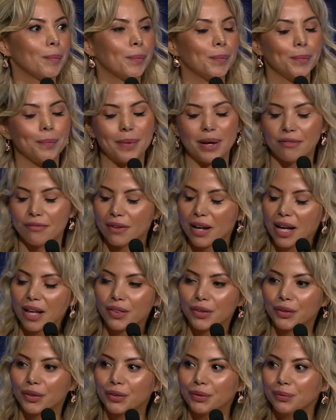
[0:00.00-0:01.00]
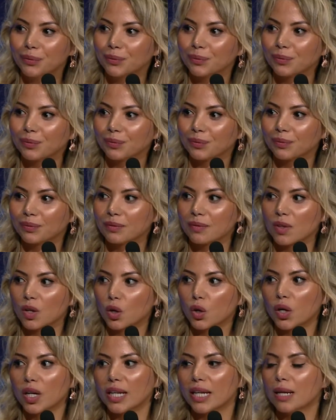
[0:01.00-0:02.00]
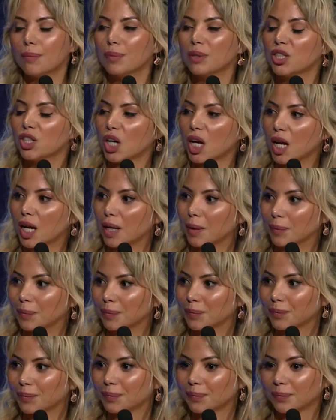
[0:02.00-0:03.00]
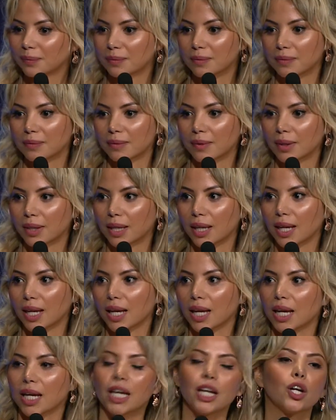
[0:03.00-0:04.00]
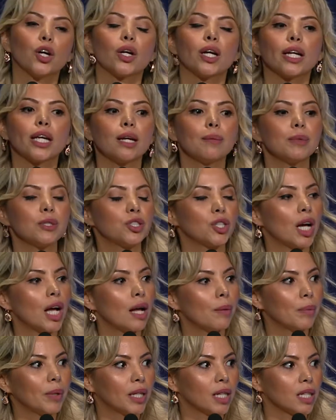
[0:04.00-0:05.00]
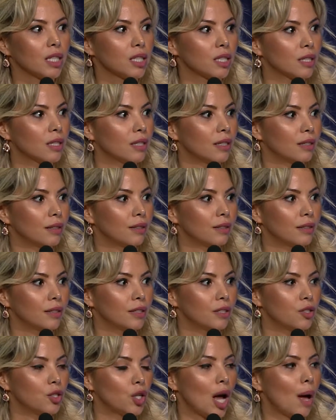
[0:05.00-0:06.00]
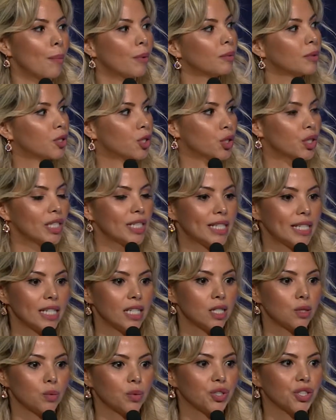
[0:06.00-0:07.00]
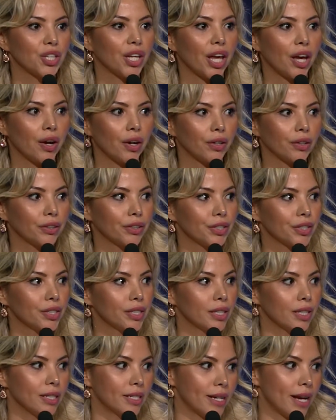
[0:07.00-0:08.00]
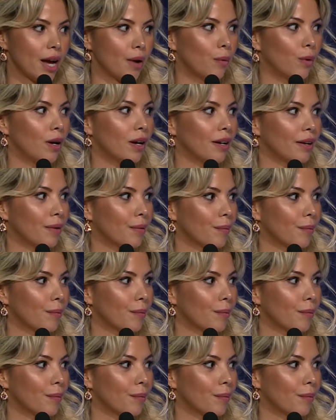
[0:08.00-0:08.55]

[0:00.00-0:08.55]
My father couldn't keep a job. He couldn't keep a job because job opportunities were scarce in Taiwan.